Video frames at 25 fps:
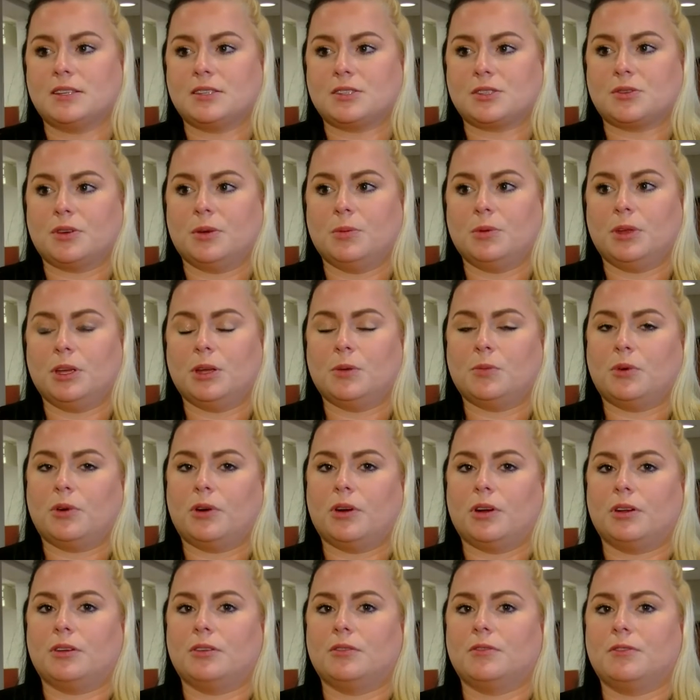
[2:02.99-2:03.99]
extremely
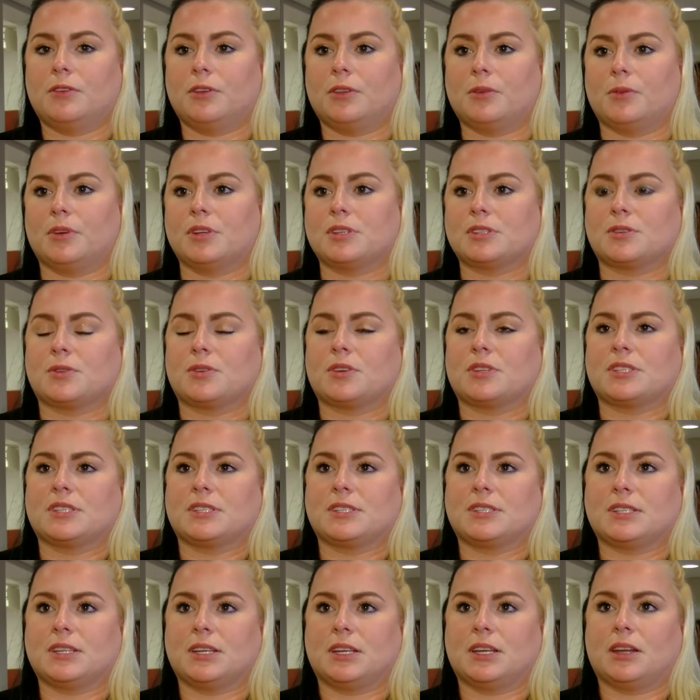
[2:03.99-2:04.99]
important for the
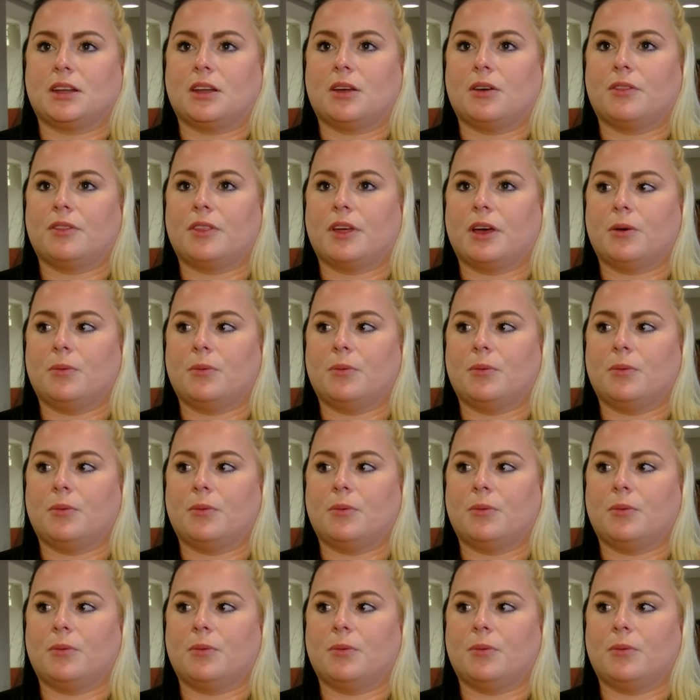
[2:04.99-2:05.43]
resources to get out.